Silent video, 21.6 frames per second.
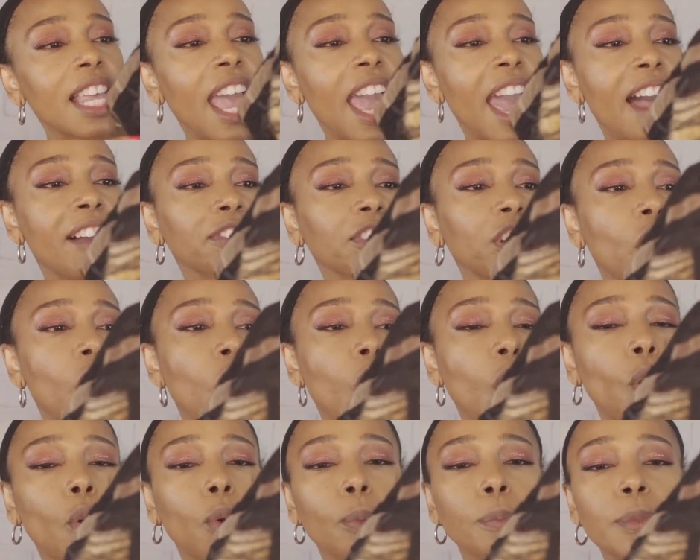have
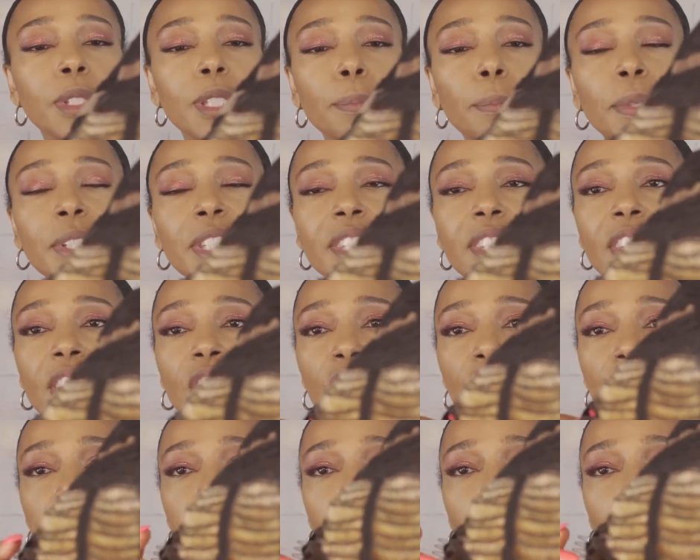combs
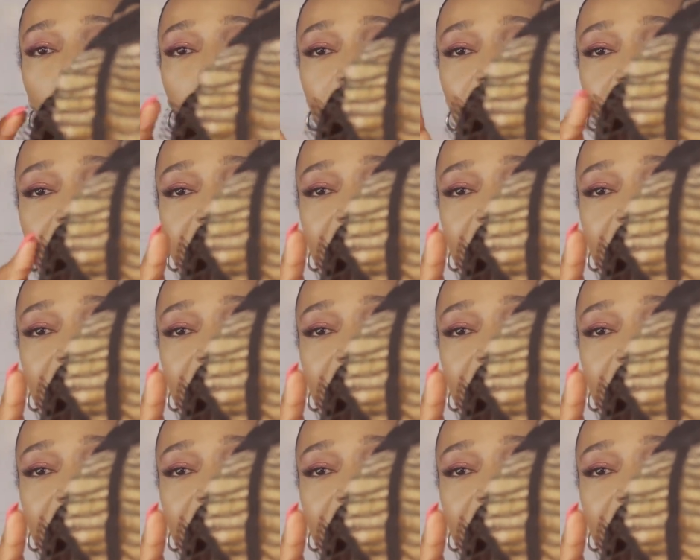position on the